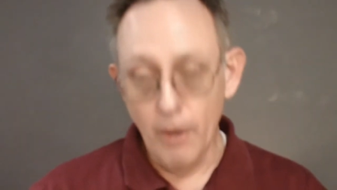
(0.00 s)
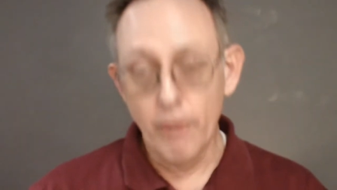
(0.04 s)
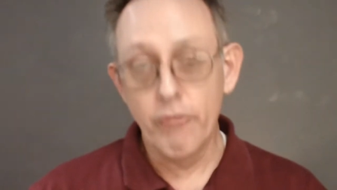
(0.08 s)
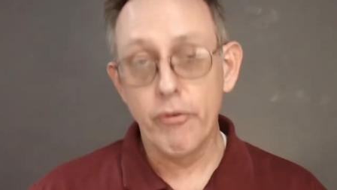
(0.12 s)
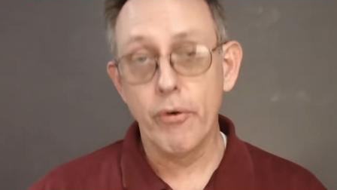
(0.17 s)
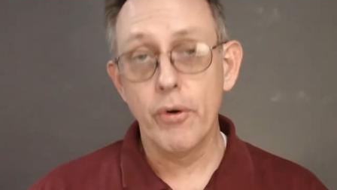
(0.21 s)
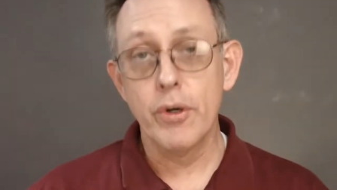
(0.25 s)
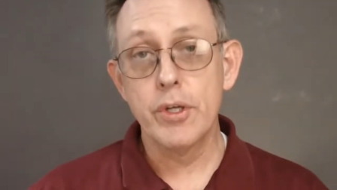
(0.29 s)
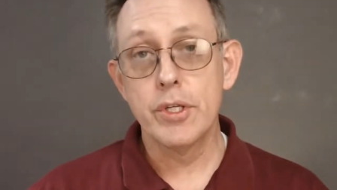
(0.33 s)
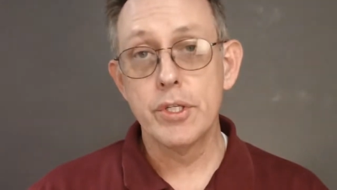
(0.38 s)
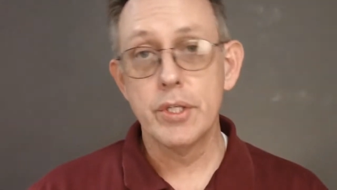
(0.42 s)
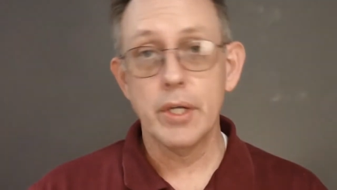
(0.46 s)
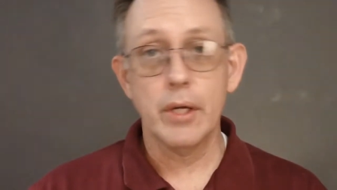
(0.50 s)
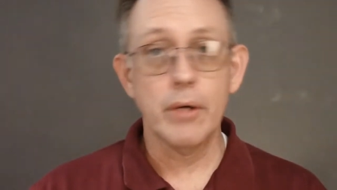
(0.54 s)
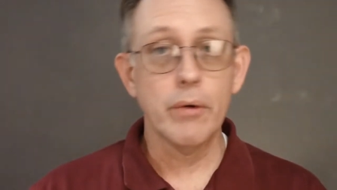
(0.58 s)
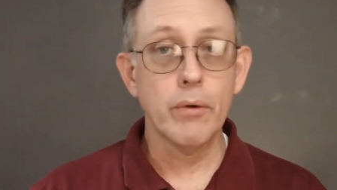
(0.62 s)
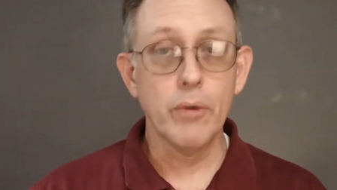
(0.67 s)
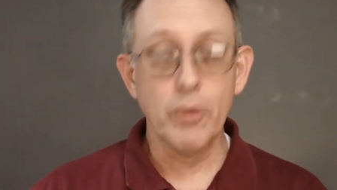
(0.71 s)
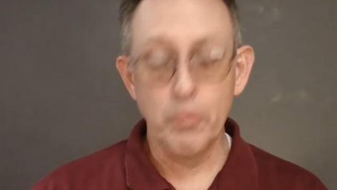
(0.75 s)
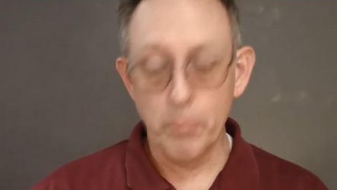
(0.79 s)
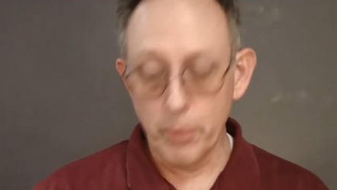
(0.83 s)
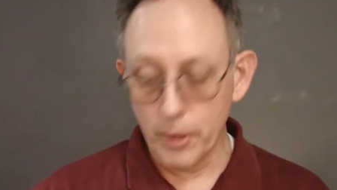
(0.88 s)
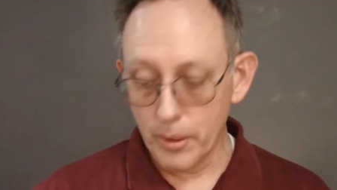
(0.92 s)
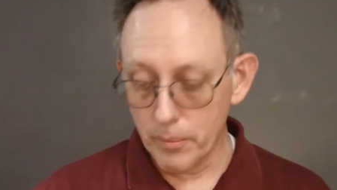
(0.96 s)
For
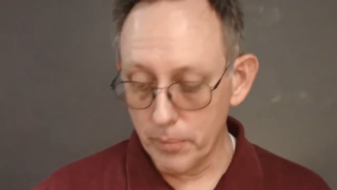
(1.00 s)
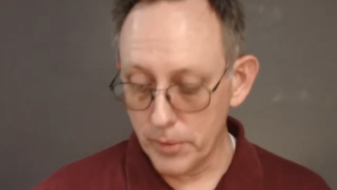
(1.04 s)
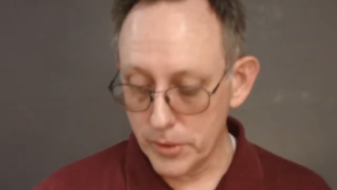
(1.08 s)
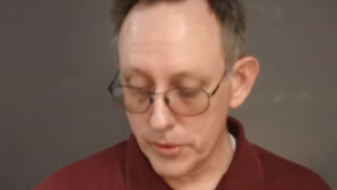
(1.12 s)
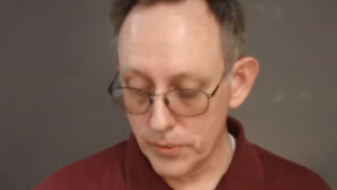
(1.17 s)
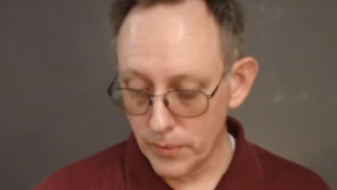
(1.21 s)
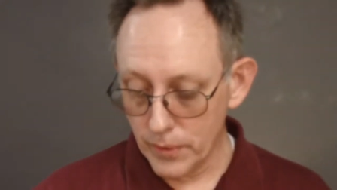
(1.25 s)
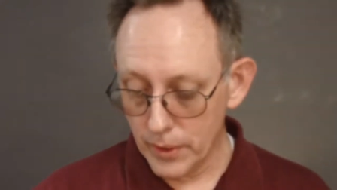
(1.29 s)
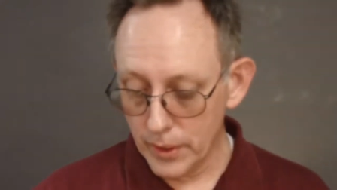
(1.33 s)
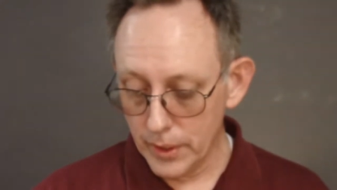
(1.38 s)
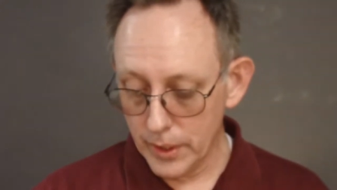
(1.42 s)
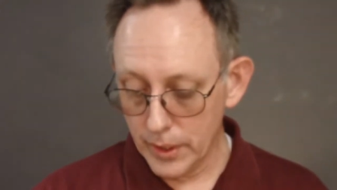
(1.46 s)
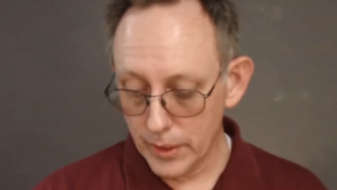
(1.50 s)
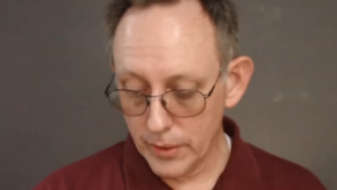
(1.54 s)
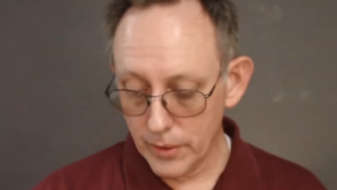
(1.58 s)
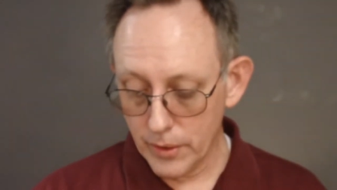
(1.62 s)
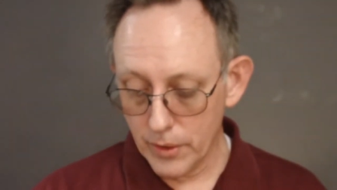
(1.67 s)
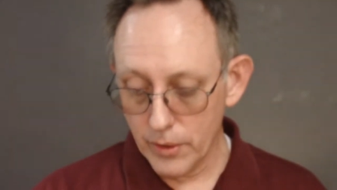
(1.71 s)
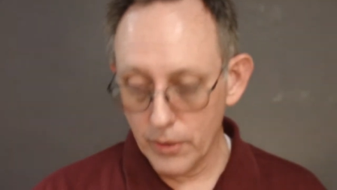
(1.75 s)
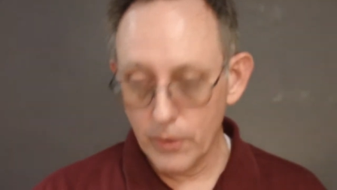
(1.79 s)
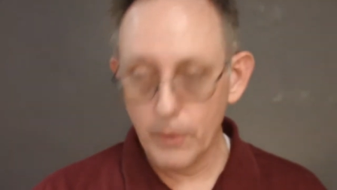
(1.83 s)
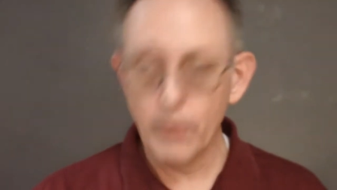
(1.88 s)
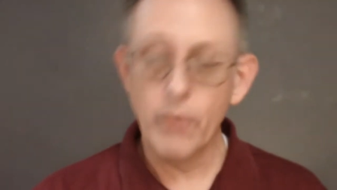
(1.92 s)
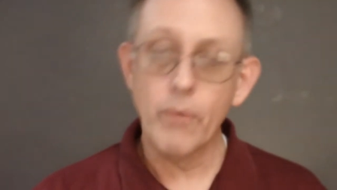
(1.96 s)
general purpose running,
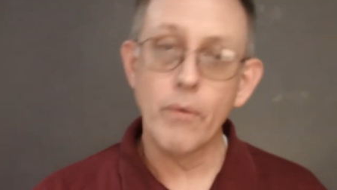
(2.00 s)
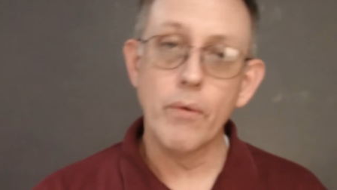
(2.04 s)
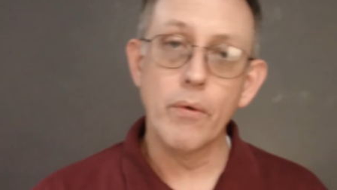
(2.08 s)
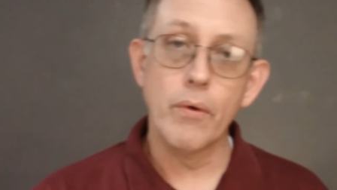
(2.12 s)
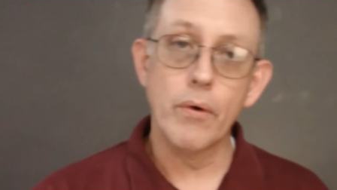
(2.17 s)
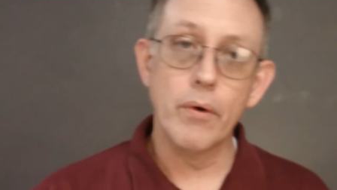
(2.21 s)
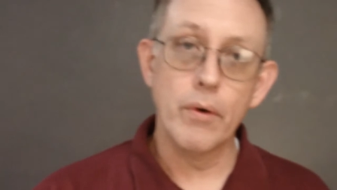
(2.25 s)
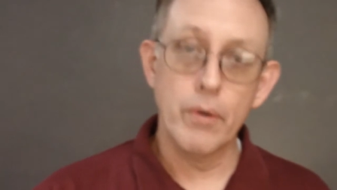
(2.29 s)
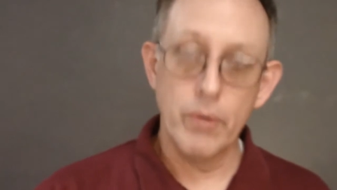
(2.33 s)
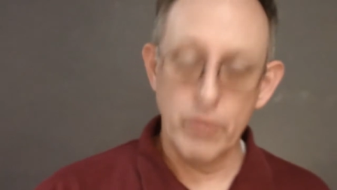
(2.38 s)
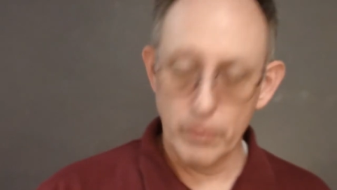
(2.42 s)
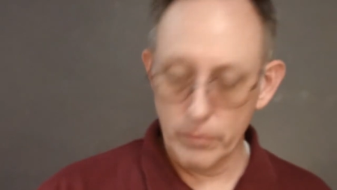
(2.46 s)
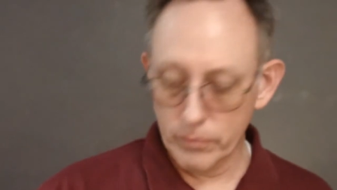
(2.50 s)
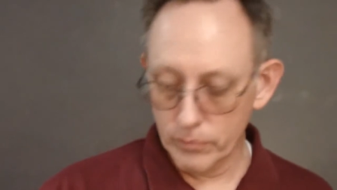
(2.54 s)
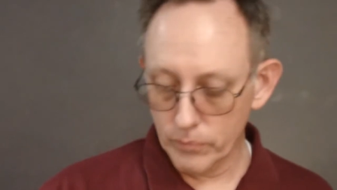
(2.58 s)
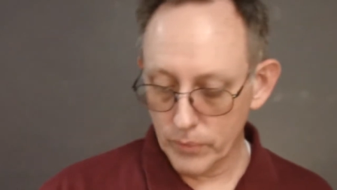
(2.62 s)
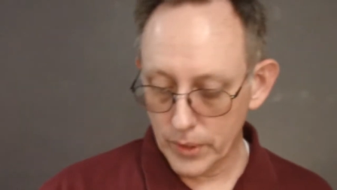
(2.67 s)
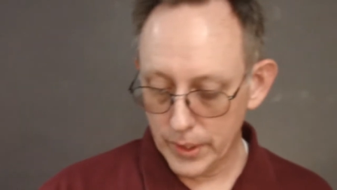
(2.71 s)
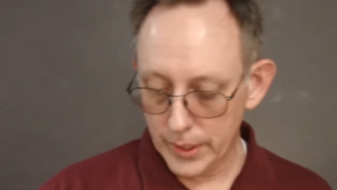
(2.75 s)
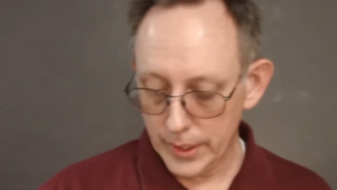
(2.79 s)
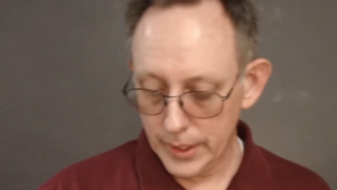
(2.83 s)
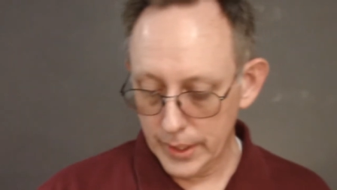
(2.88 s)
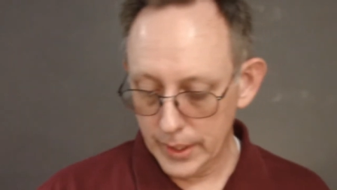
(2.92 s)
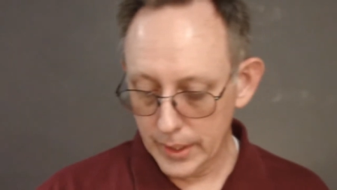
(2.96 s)
though, or
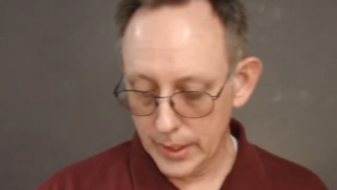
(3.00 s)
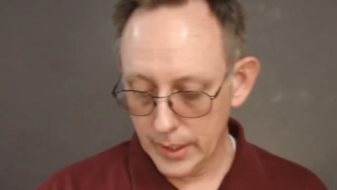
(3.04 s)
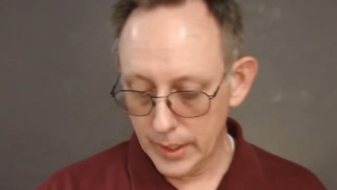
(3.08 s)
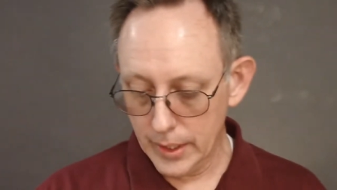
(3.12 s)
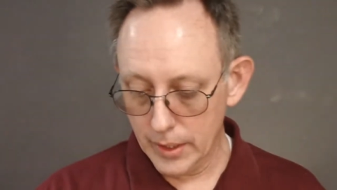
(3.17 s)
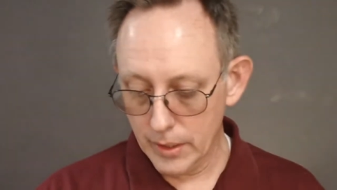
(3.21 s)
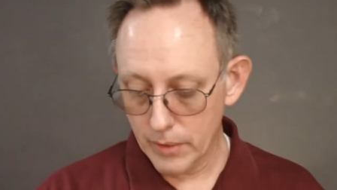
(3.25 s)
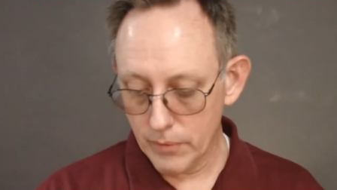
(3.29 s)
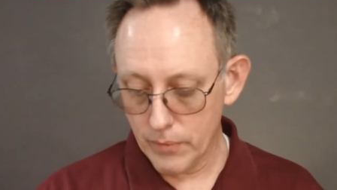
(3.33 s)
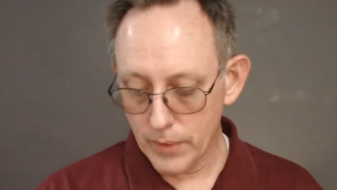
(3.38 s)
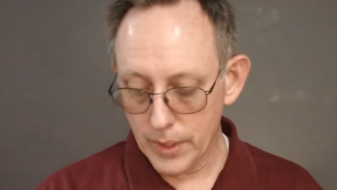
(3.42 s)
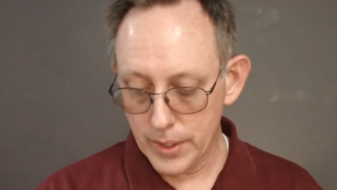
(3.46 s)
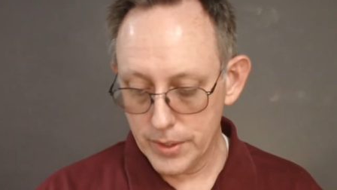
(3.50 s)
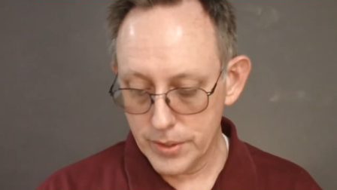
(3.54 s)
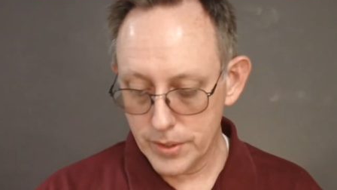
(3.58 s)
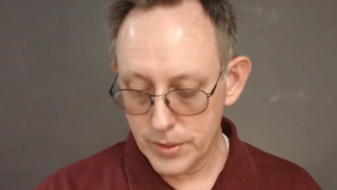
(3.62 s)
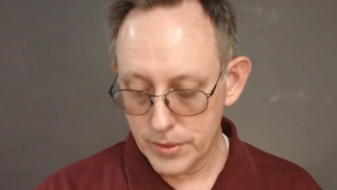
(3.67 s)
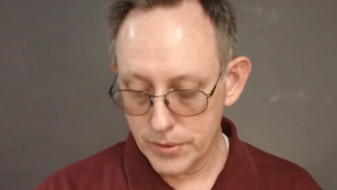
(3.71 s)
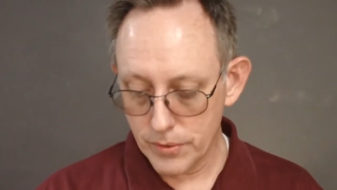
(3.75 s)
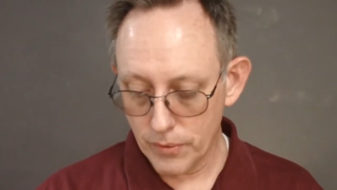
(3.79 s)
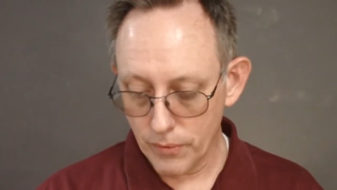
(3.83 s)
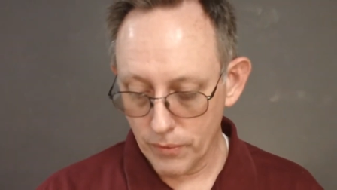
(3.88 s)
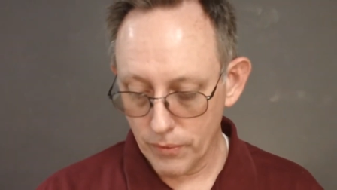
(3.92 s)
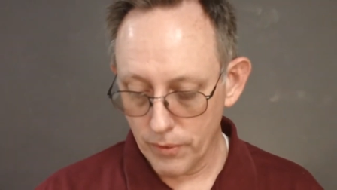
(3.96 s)
running in
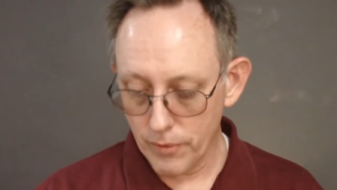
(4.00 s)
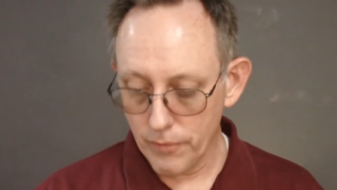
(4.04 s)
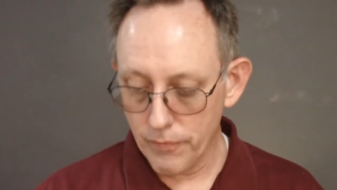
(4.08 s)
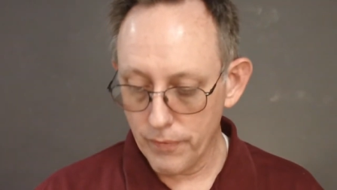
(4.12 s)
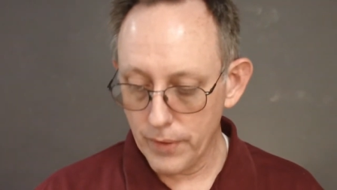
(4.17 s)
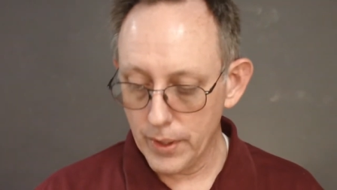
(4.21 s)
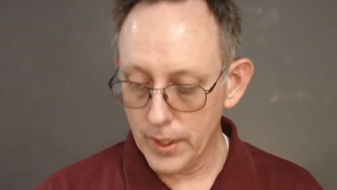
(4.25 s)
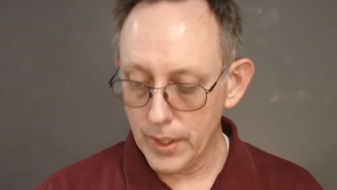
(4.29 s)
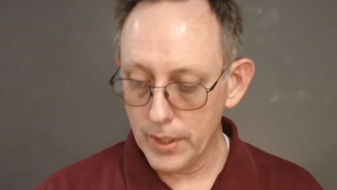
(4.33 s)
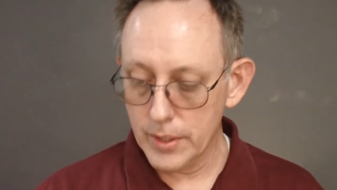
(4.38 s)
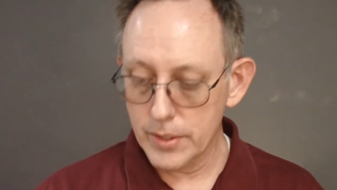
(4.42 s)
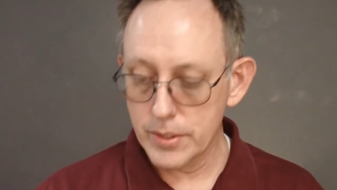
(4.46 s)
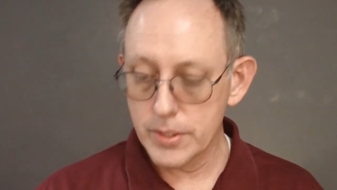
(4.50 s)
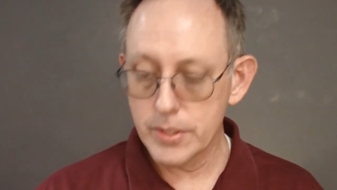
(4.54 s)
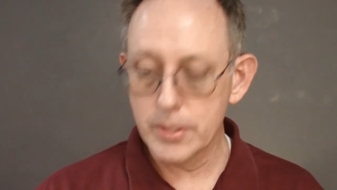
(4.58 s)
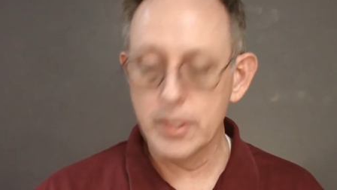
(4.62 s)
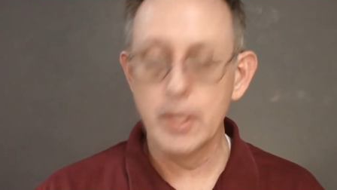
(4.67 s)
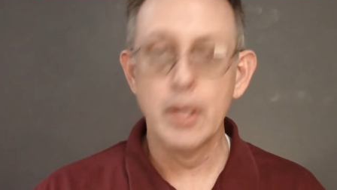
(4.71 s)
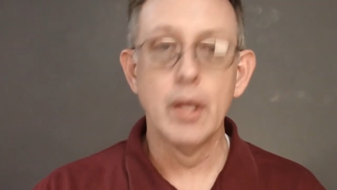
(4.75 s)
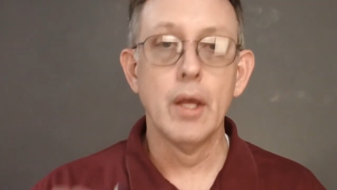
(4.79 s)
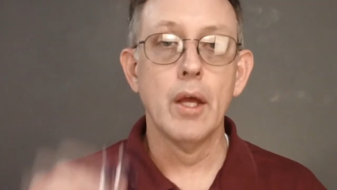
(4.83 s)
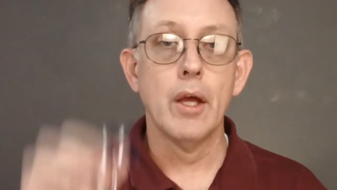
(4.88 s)
races or events,